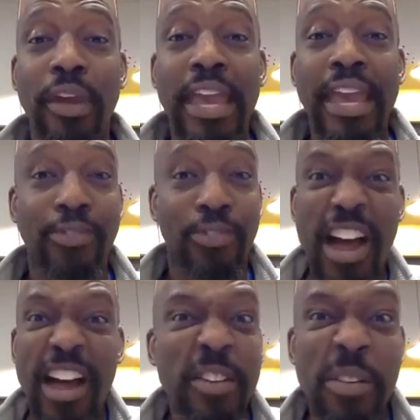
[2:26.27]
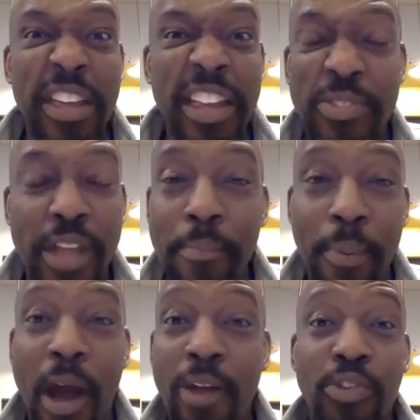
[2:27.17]
is not
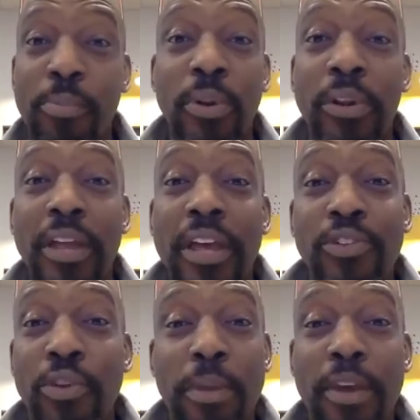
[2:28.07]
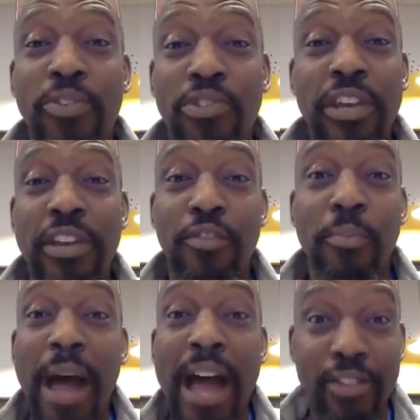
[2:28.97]
possible to be achieved
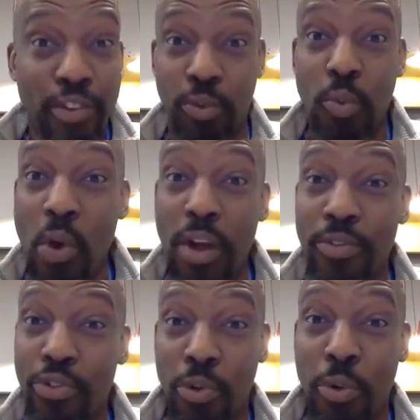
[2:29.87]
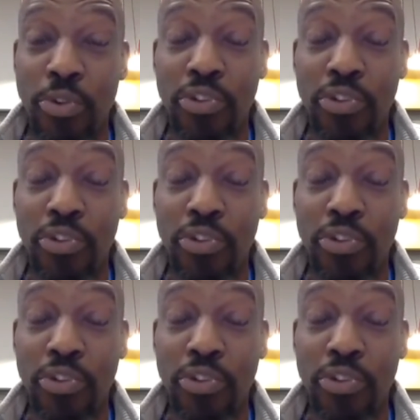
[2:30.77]
by just one church.